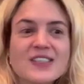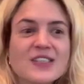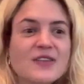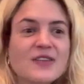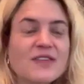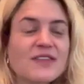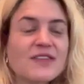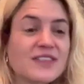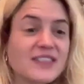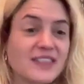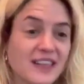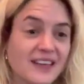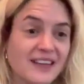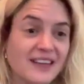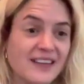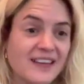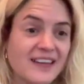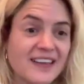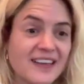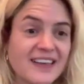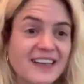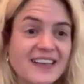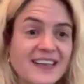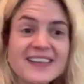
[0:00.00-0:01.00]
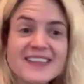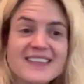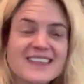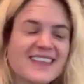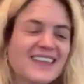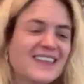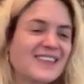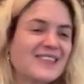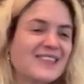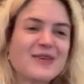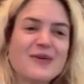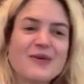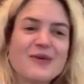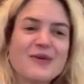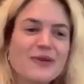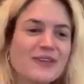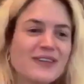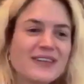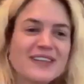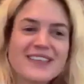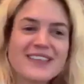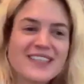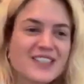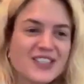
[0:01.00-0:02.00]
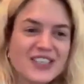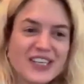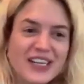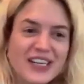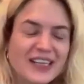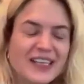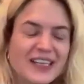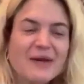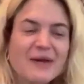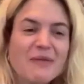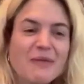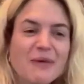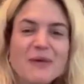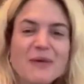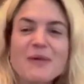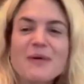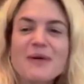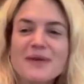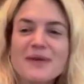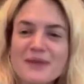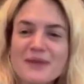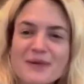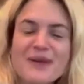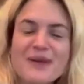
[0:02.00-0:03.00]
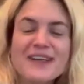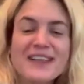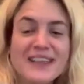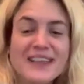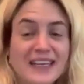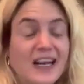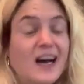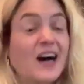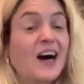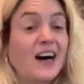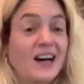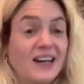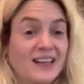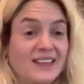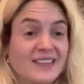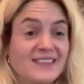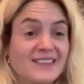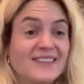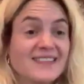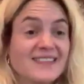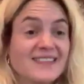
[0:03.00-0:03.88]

So the sun thing is like totally legit. Like we were really hot.